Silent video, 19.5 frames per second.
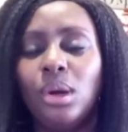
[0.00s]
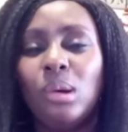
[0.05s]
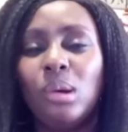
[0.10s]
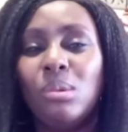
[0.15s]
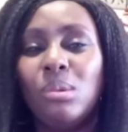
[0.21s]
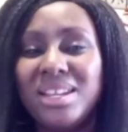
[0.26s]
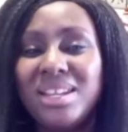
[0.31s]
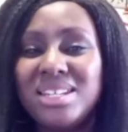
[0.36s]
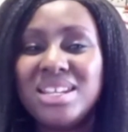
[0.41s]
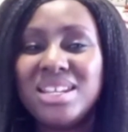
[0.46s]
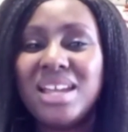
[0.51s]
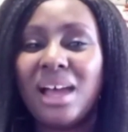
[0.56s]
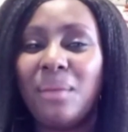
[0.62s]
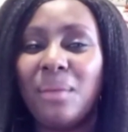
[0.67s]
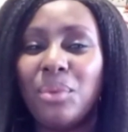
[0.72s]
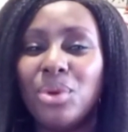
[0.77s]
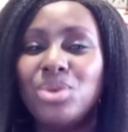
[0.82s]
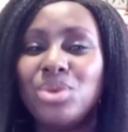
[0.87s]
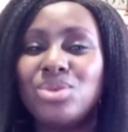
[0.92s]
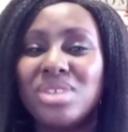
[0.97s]
One day
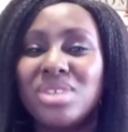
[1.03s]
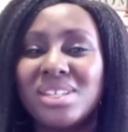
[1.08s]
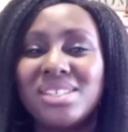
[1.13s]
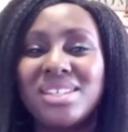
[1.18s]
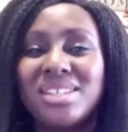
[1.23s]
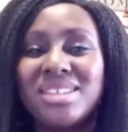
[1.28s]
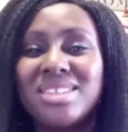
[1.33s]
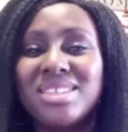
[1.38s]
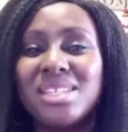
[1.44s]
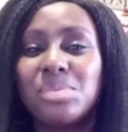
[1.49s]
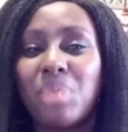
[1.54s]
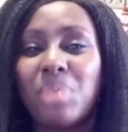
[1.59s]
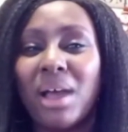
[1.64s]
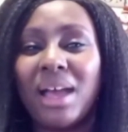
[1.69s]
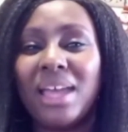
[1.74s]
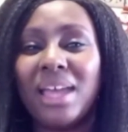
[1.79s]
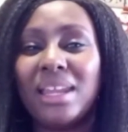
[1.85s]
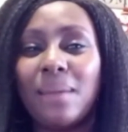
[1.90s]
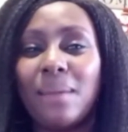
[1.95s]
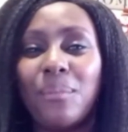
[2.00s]
I'm going to just take this
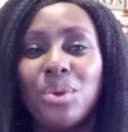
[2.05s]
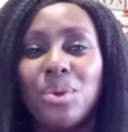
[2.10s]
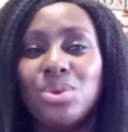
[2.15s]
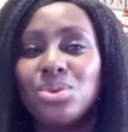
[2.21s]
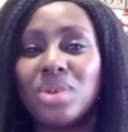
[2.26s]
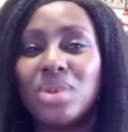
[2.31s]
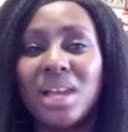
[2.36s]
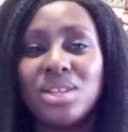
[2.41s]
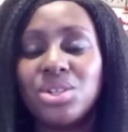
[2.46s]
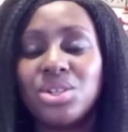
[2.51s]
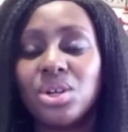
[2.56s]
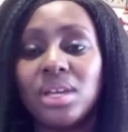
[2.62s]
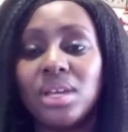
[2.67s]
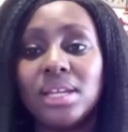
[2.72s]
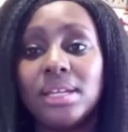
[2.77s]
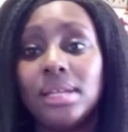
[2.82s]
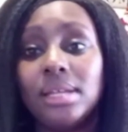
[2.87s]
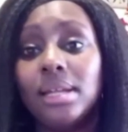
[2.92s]
panga and I'm going to cut your head.